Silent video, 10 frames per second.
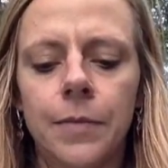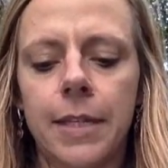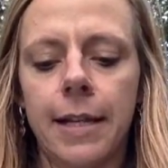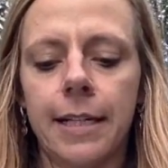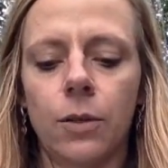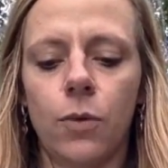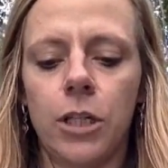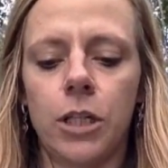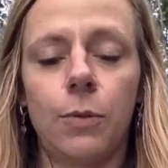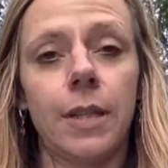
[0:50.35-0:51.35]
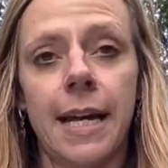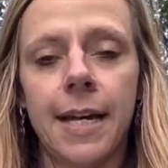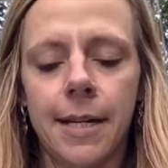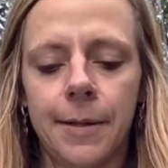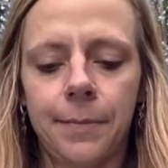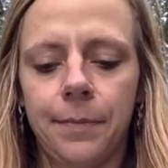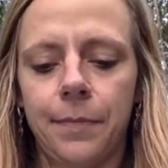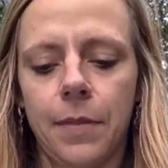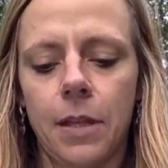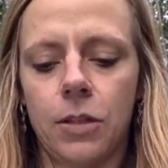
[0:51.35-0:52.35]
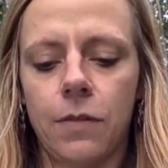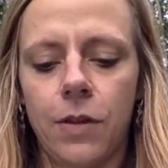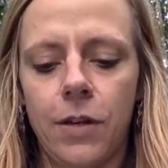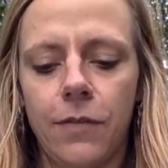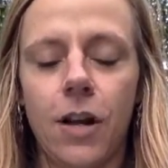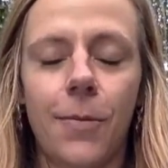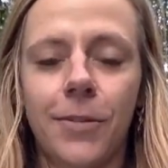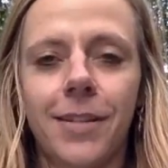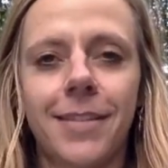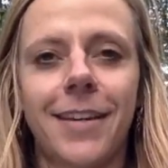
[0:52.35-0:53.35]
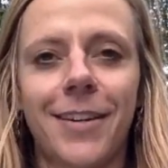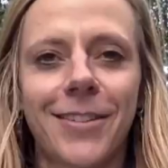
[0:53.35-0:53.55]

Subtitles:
select which you would like. There's a few different options there.